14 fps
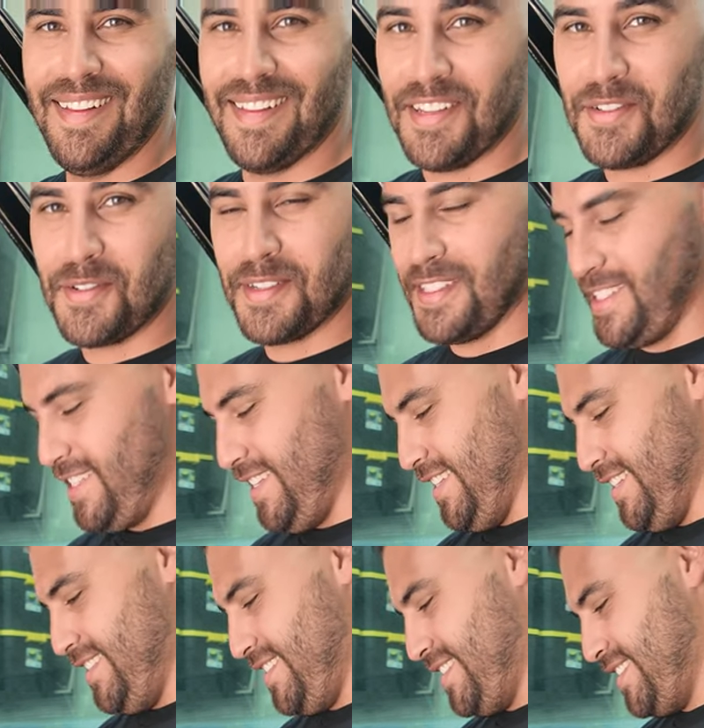This receipt
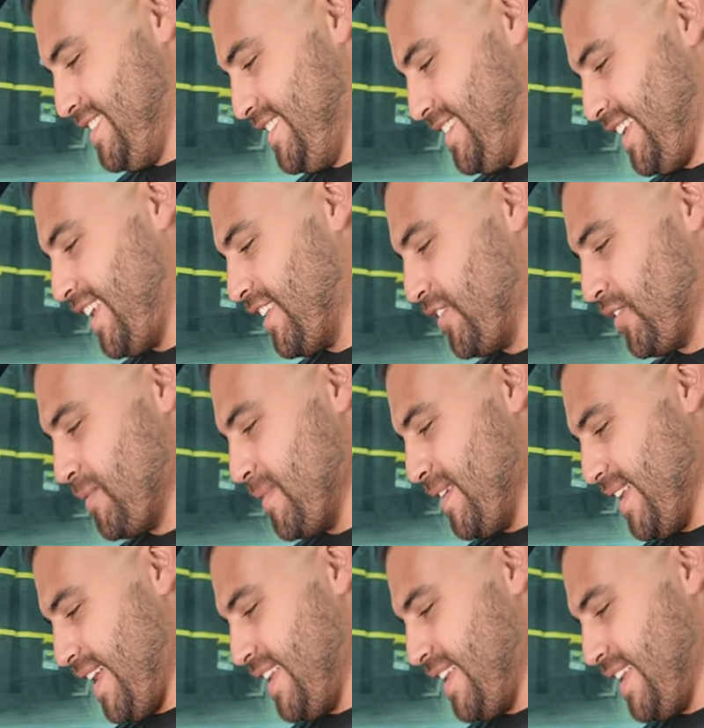is from